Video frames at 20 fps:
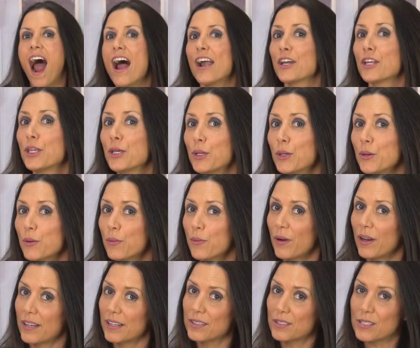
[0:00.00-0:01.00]
Are you
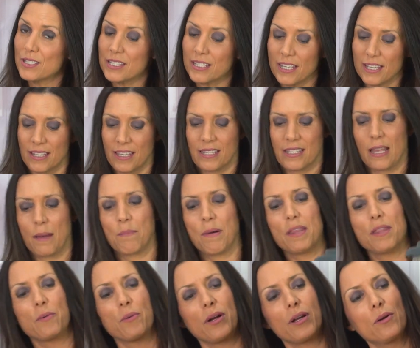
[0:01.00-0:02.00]
ready to see this? And
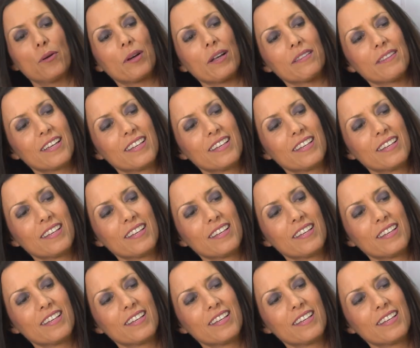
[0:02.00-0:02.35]
by the way, look at